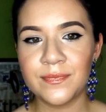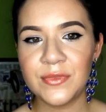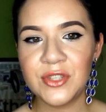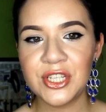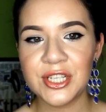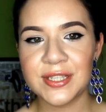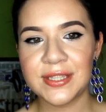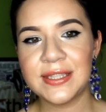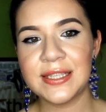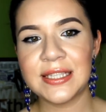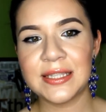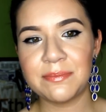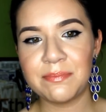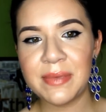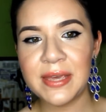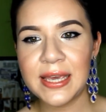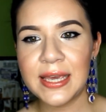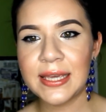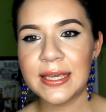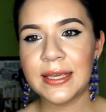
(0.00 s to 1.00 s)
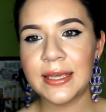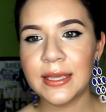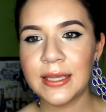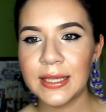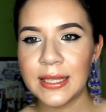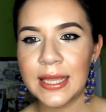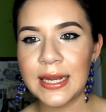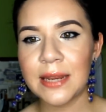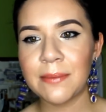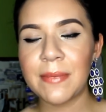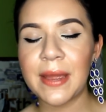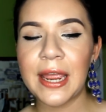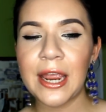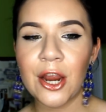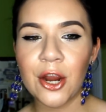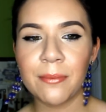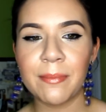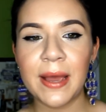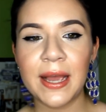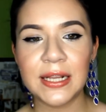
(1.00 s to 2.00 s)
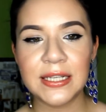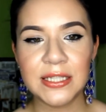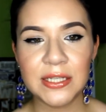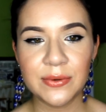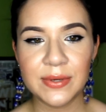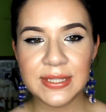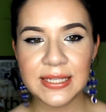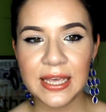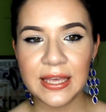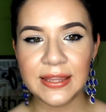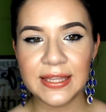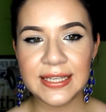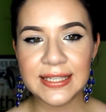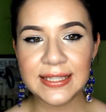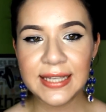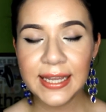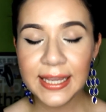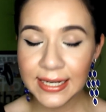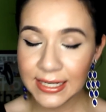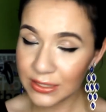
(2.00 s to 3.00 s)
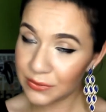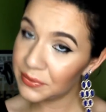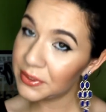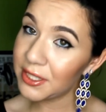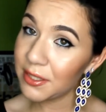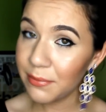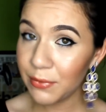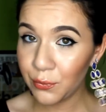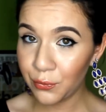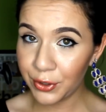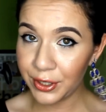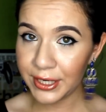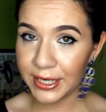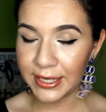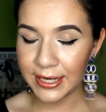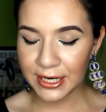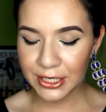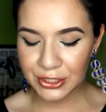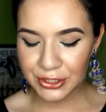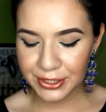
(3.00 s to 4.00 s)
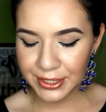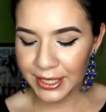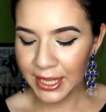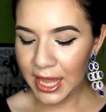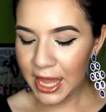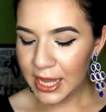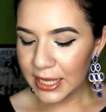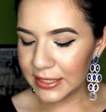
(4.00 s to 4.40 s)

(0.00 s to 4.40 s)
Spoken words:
just this big getting my hair back to its healthy state, and it's really been working actually.